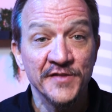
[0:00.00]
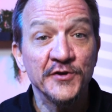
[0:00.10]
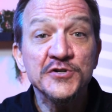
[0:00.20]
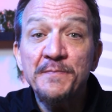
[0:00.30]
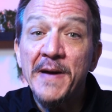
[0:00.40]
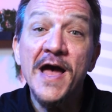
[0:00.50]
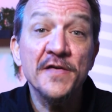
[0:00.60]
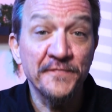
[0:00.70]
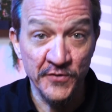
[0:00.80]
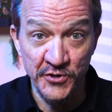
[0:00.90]
There's a
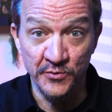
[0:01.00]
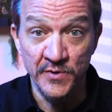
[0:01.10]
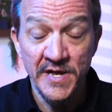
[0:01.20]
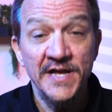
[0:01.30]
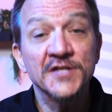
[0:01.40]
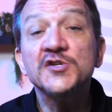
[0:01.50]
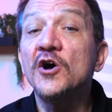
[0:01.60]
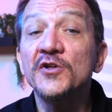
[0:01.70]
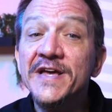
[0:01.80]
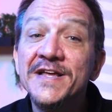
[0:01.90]
path for you. It's
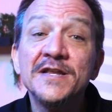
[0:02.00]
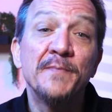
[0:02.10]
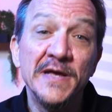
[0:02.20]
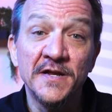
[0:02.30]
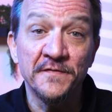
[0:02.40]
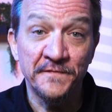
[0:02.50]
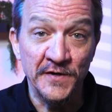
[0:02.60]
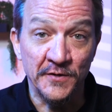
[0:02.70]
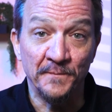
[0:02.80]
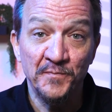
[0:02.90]
called independent
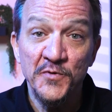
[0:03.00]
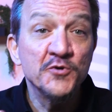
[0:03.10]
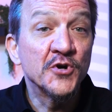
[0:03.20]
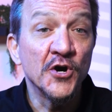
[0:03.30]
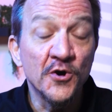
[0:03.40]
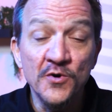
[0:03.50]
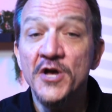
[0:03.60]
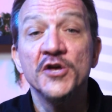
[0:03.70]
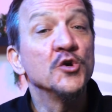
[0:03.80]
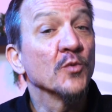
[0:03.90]
film. You go,
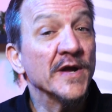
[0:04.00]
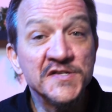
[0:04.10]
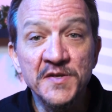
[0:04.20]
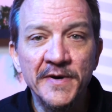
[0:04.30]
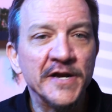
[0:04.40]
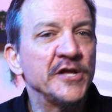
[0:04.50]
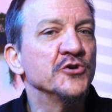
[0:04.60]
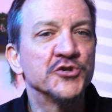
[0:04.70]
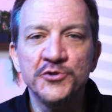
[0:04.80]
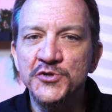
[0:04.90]
you raise the money, you
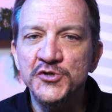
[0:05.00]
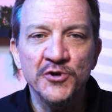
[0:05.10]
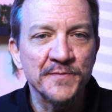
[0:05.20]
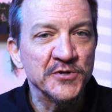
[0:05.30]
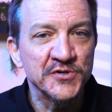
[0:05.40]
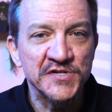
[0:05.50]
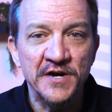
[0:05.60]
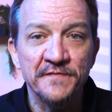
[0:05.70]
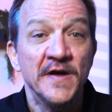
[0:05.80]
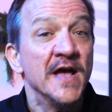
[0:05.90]
shoot the script
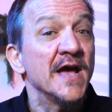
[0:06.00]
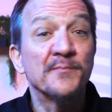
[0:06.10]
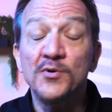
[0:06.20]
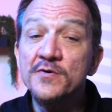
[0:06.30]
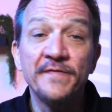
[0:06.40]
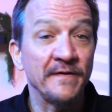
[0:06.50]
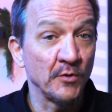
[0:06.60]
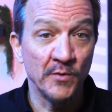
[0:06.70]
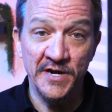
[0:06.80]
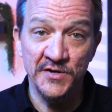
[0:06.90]
yourself, and prove
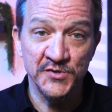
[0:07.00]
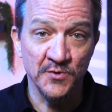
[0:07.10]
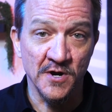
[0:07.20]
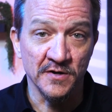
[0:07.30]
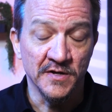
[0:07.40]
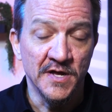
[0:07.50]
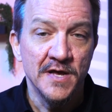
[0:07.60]
everyone else wrong.